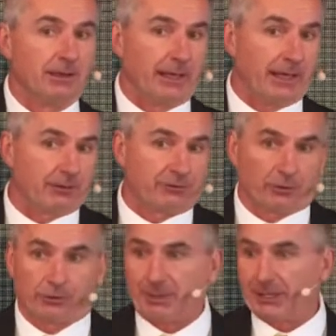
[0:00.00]
and
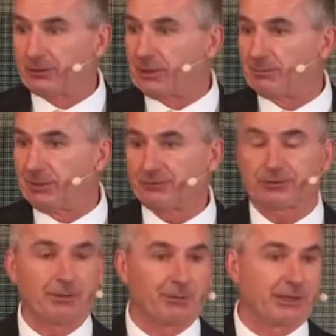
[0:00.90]
solar panel companies are
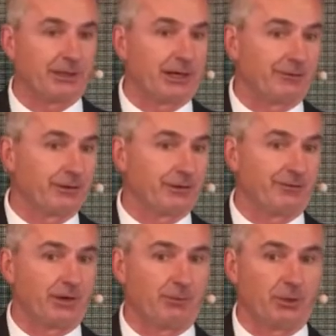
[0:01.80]
coming in and offering the
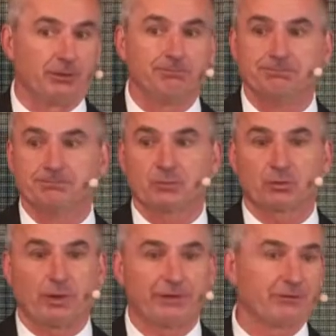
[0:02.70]
farmer
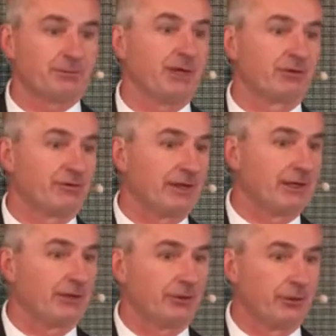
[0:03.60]
twice as much as they
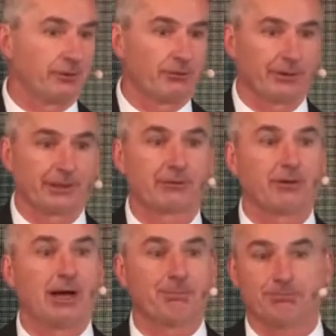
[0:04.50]
can earn growing a
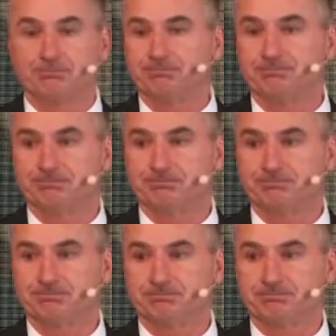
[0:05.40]
crop.
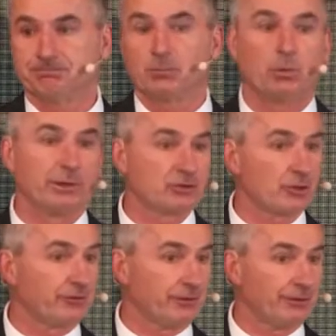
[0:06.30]
What
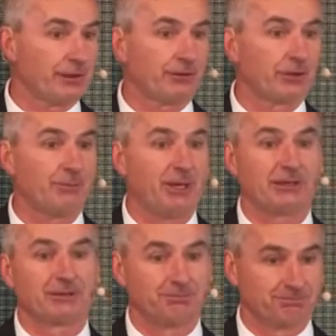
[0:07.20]
choice do you think they're gonna
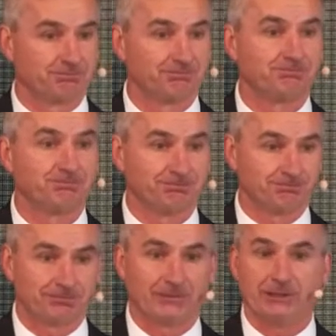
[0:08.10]
make?
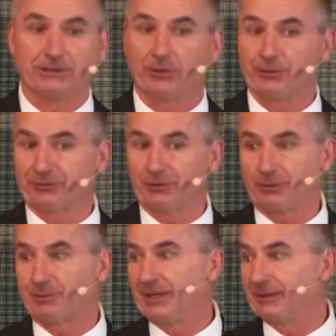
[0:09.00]
In go the
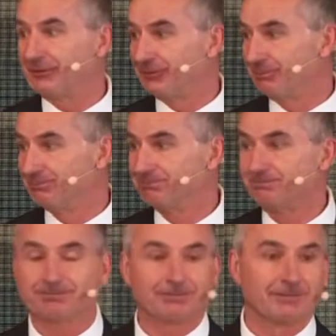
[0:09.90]
solar panels.
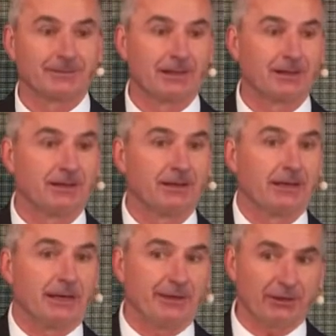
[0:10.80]

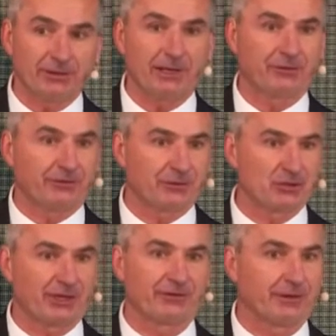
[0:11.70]
And that's not to
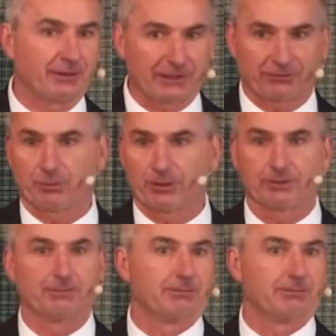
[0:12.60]
suggest that that's where